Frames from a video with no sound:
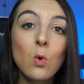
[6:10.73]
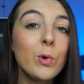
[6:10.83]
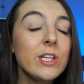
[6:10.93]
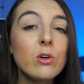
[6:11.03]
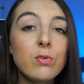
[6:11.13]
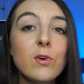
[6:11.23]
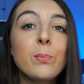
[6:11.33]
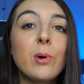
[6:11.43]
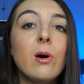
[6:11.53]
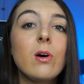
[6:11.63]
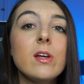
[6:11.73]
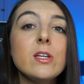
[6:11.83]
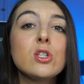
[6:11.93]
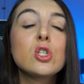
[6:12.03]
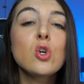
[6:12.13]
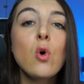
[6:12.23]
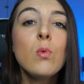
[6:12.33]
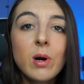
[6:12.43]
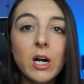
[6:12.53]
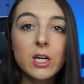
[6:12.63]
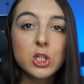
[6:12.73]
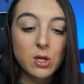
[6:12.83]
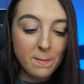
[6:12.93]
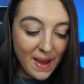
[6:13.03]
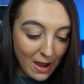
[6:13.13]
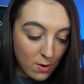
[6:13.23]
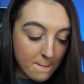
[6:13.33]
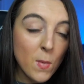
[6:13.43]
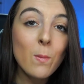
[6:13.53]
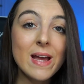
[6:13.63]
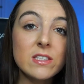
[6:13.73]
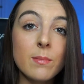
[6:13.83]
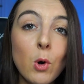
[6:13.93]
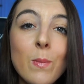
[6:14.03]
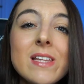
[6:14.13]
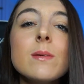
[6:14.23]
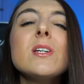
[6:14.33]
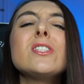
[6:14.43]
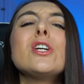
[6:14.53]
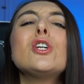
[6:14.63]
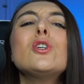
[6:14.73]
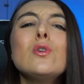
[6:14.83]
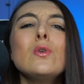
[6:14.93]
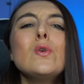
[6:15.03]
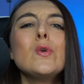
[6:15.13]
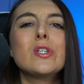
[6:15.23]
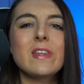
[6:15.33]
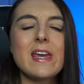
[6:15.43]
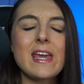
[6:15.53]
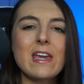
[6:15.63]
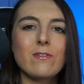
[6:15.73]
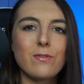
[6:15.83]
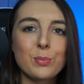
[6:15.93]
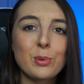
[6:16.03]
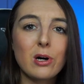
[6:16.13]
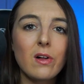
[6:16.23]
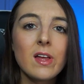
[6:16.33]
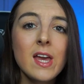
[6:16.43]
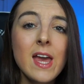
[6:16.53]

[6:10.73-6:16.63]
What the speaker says: We know football is so much about momentum. Momentum is a huge thing in football.